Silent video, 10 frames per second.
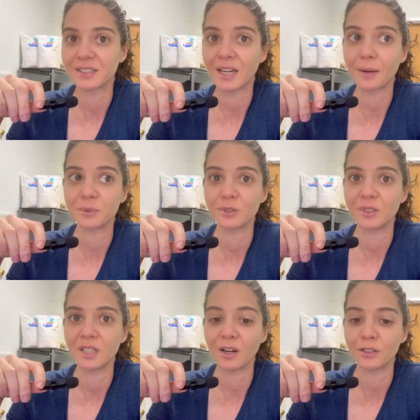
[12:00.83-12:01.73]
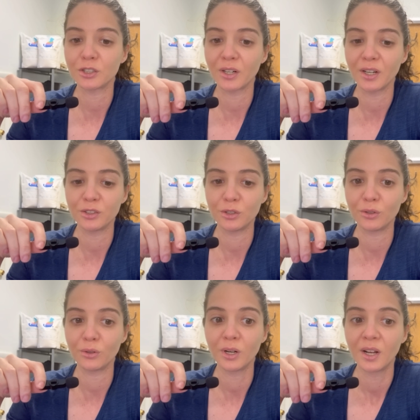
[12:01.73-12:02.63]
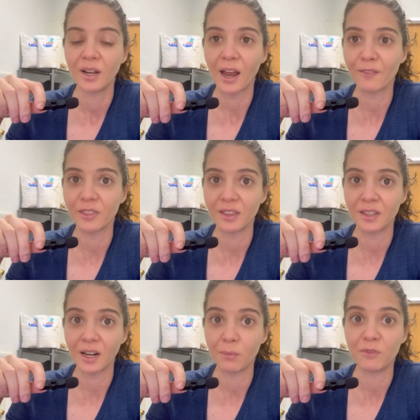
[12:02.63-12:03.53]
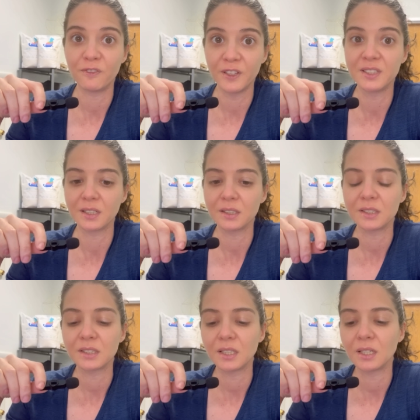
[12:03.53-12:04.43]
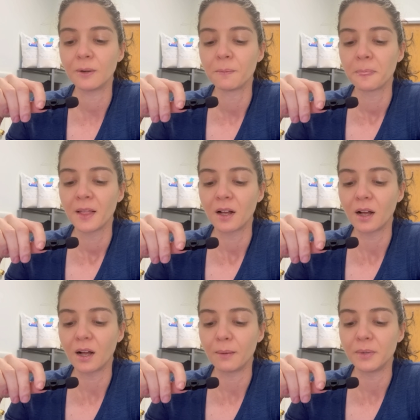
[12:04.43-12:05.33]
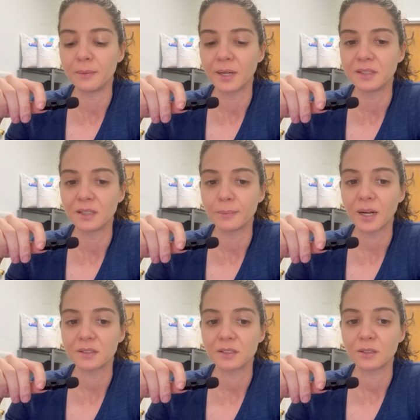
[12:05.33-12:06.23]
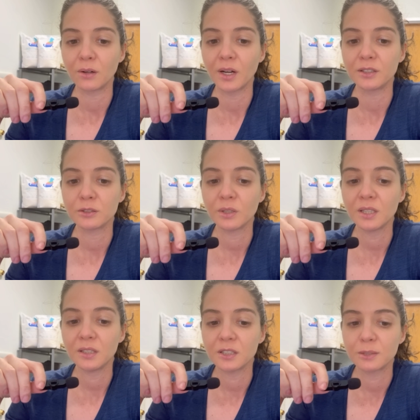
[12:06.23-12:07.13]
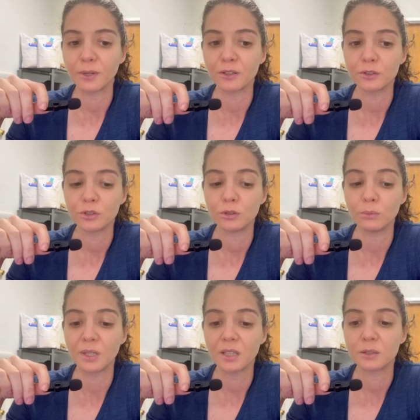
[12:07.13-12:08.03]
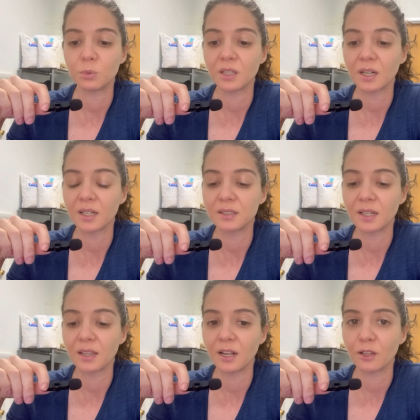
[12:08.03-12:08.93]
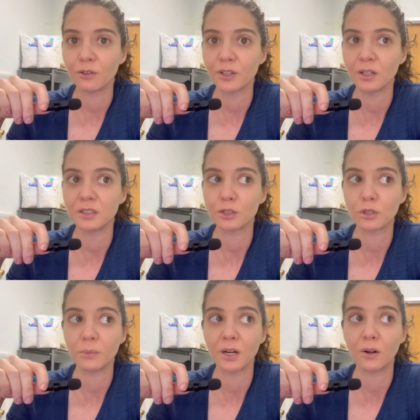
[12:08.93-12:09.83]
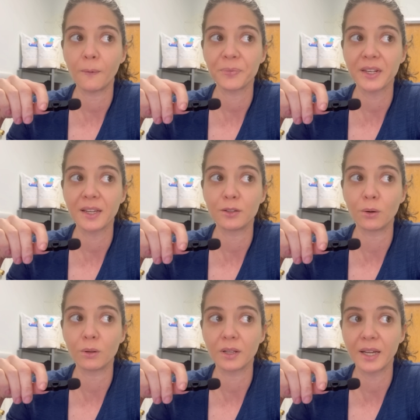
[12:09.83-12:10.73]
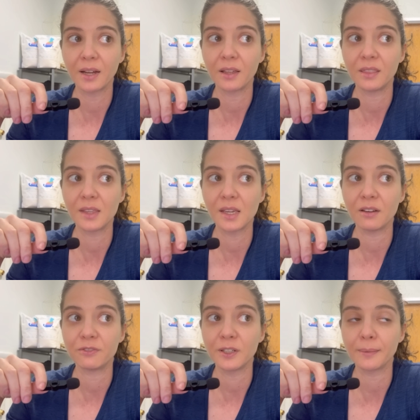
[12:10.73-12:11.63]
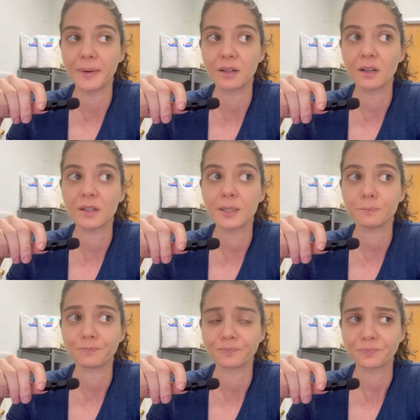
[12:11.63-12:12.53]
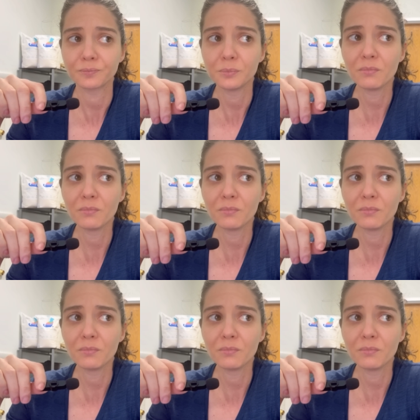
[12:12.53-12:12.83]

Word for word: that's just absolutely contrary to everything that I'm physically seeing um, in my daily practice. So I just wanted to dispel those two myths because I think they're very detrimental and I don't like the fear mongering